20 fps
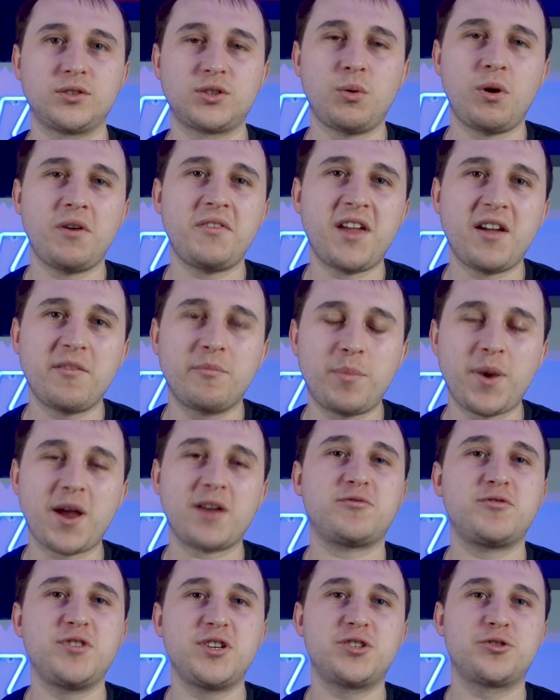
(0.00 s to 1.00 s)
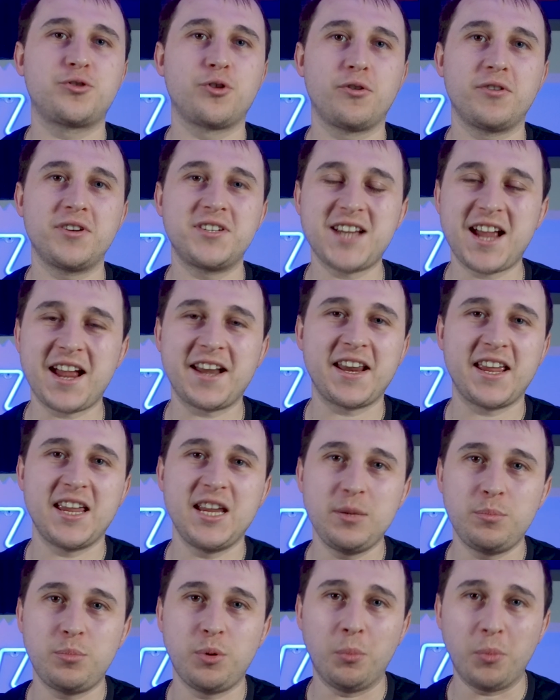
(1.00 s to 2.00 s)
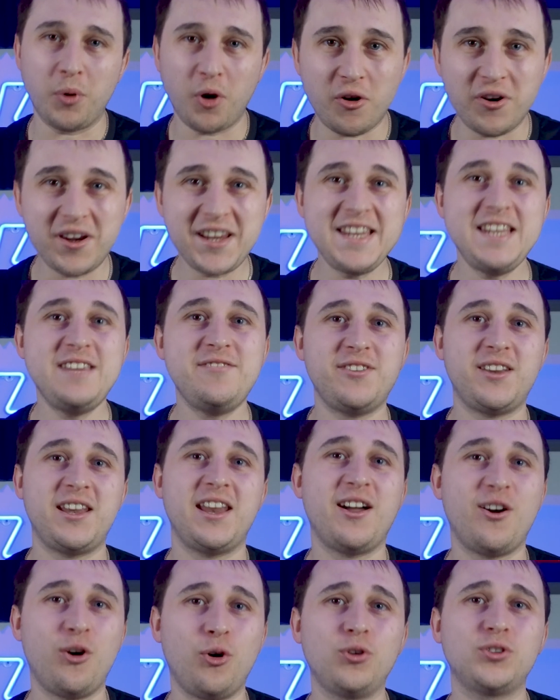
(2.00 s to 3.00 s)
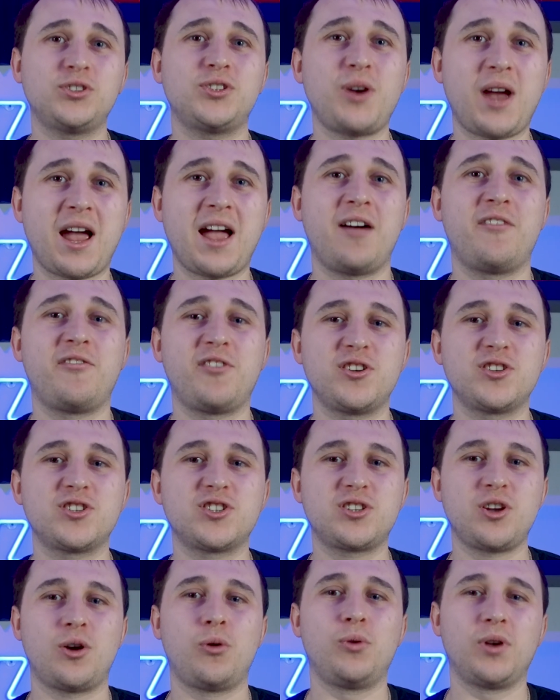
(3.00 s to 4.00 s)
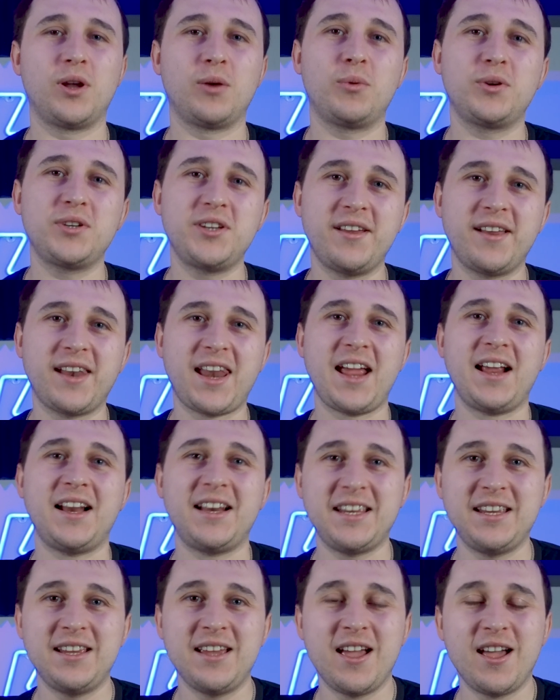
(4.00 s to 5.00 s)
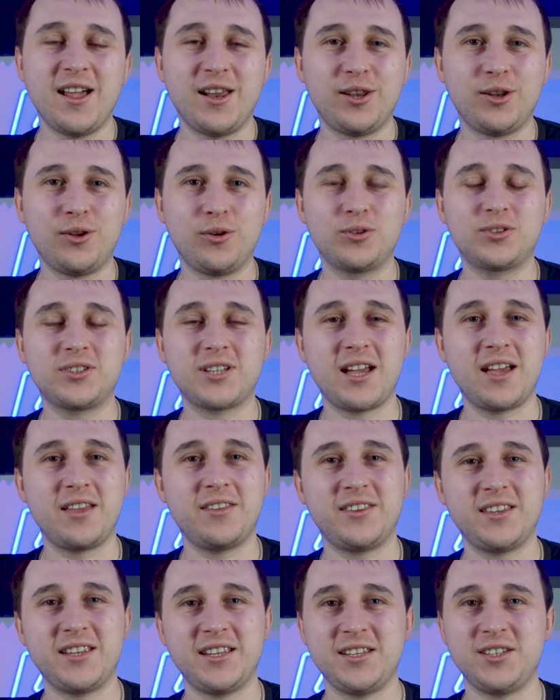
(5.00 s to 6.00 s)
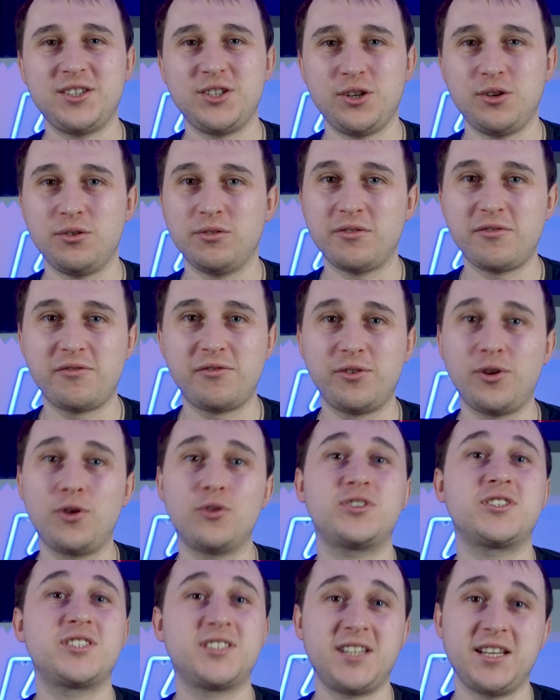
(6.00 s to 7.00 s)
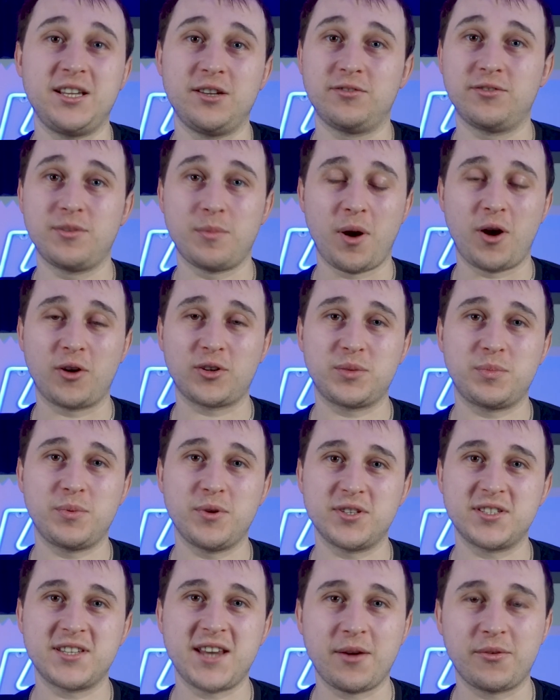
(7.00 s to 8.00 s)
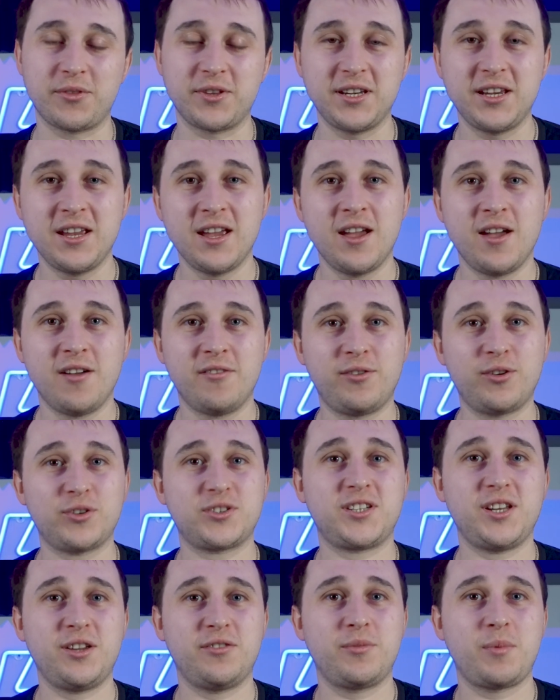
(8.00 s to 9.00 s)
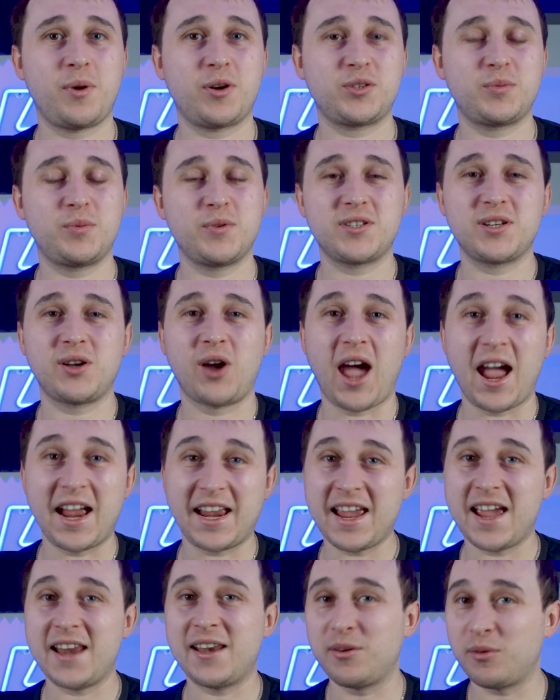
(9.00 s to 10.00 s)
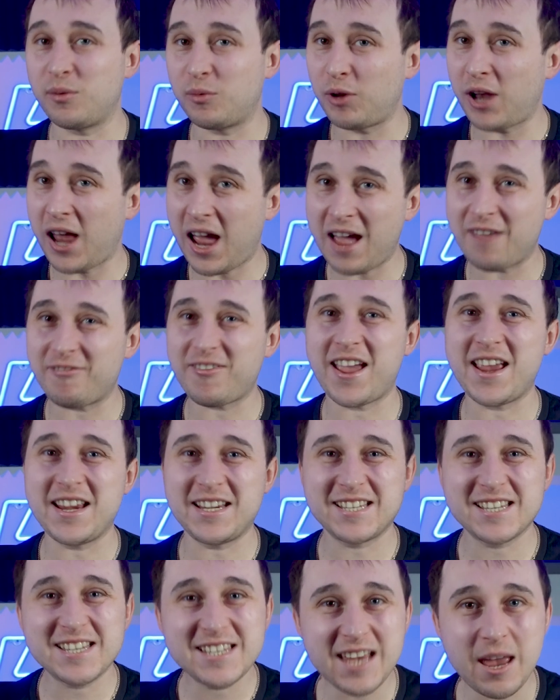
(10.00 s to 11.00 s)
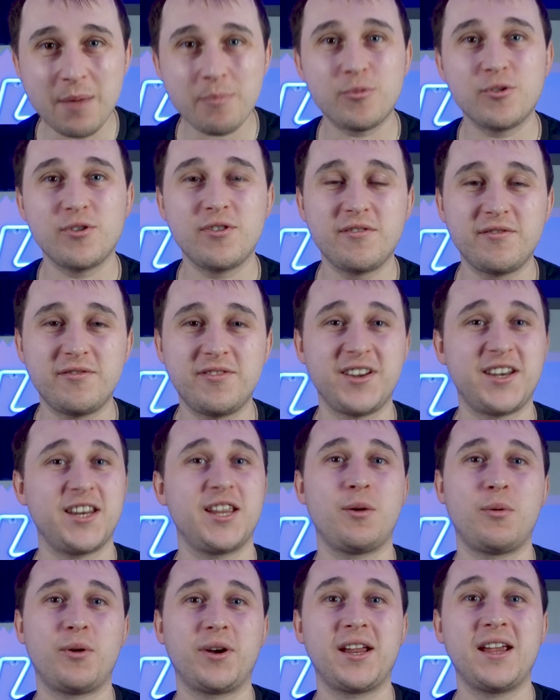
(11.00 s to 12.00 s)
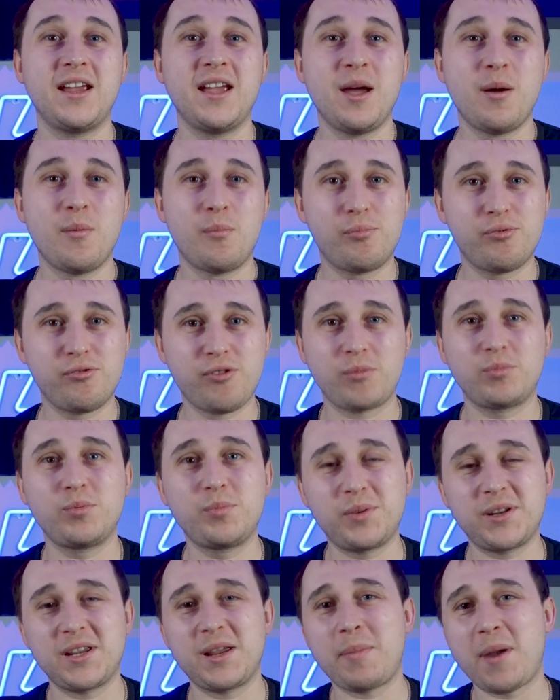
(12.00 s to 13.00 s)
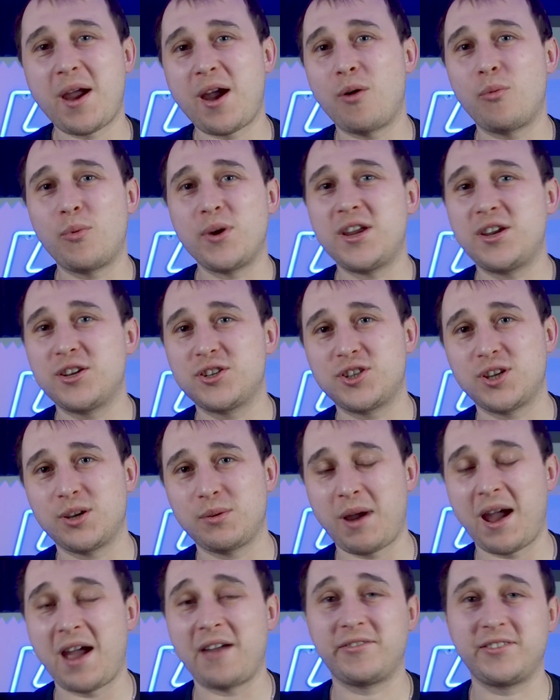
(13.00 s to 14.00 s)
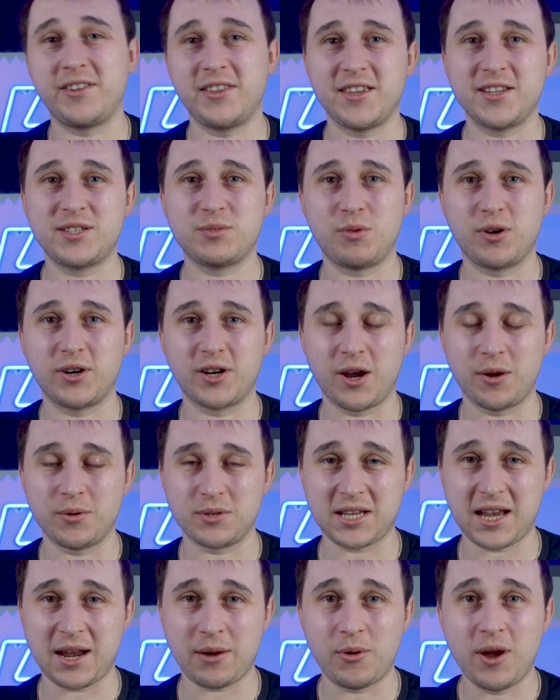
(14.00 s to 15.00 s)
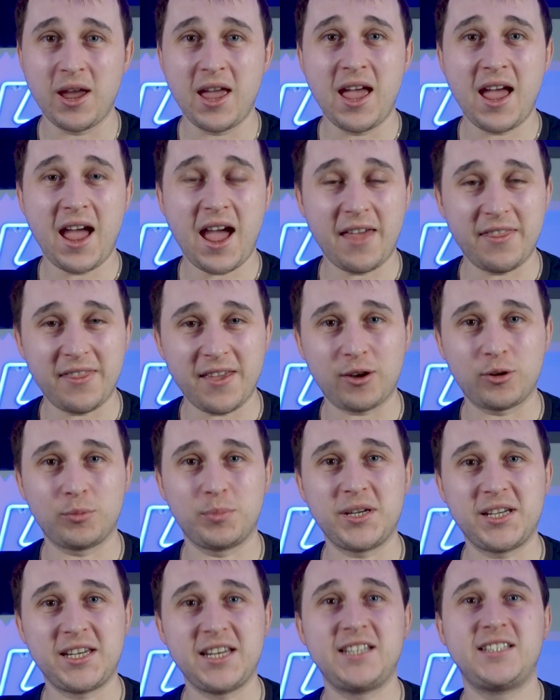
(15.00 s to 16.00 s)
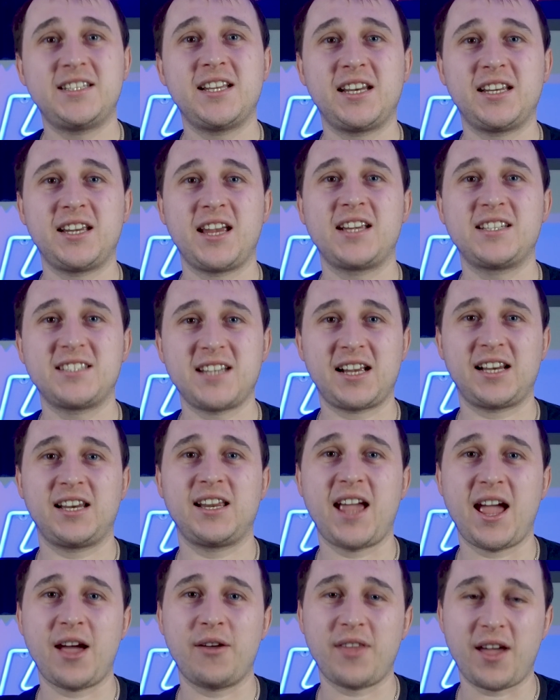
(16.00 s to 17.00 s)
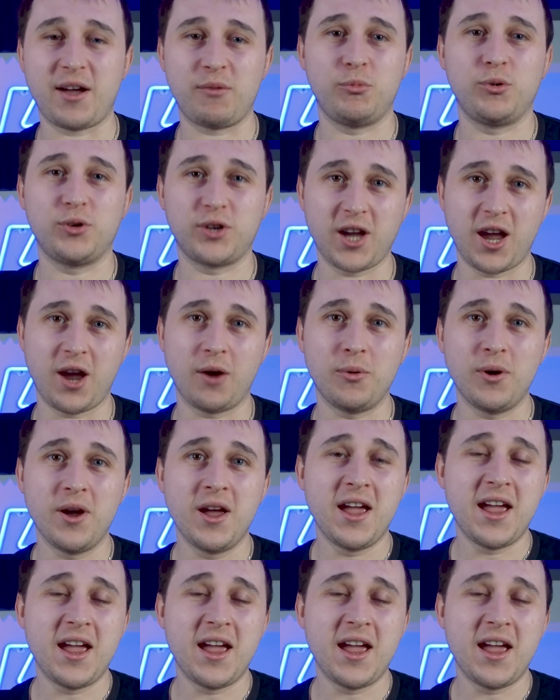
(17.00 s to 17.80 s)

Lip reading: So if you have battery storage and a heat pump, or even also have solar, well, you're likely looked at the new Flux deal from Octopus. Now, the Flux deal from Octopus, again, will have a separate video on it, probably about a week or two after this one goes out, and that will be detailing exactly how that will go.